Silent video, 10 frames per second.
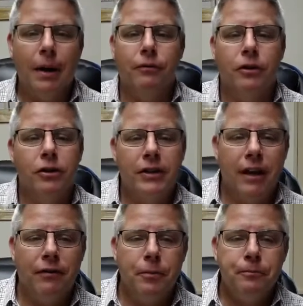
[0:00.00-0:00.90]
Verse
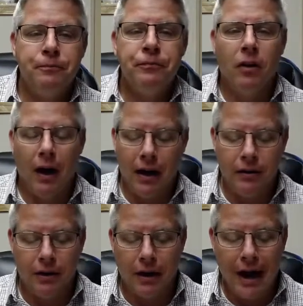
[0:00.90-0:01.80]
7, right?
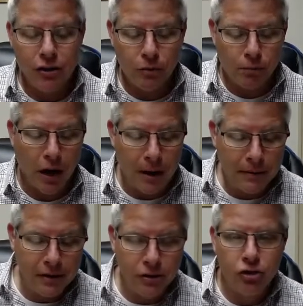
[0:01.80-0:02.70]
The angel
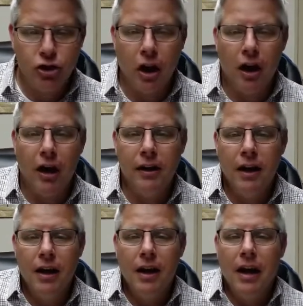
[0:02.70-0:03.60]
promises John
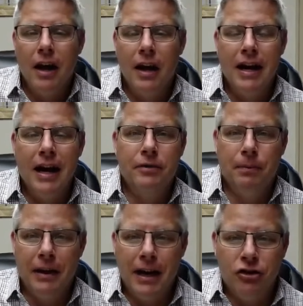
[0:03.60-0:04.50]
an
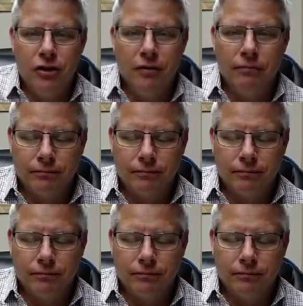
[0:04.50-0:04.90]
explanation,